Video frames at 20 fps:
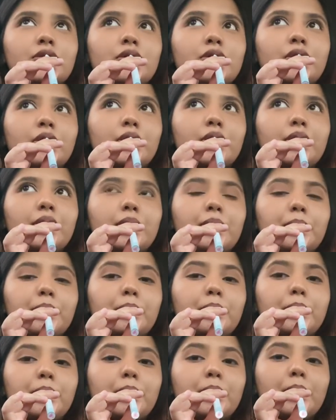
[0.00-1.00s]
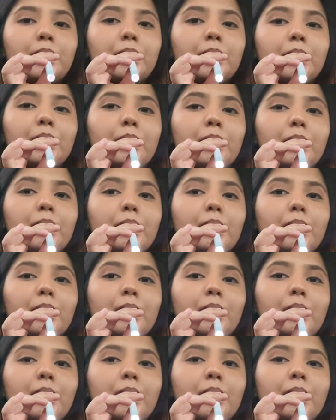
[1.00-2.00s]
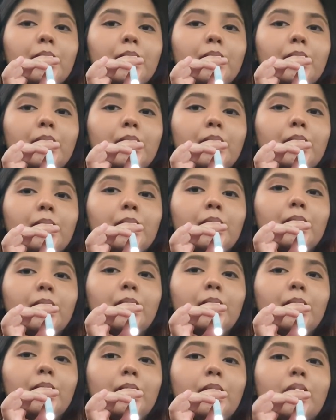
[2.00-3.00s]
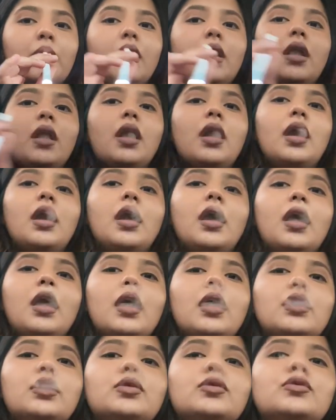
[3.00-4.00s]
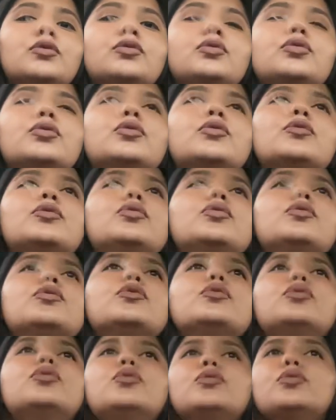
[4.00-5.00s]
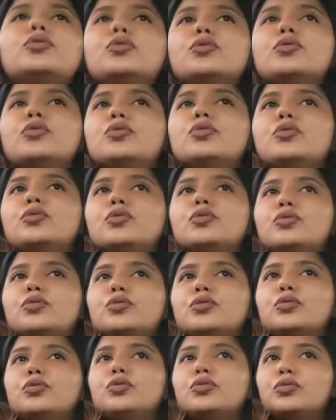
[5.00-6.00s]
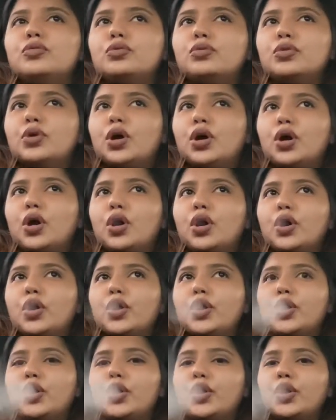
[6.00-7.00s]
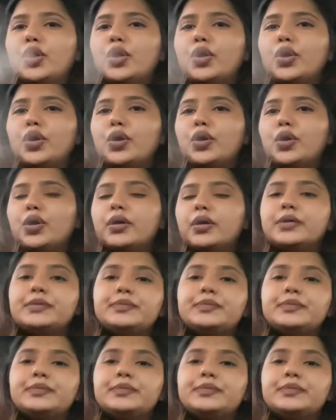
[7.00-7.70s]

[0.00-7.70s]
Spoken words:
[no speech]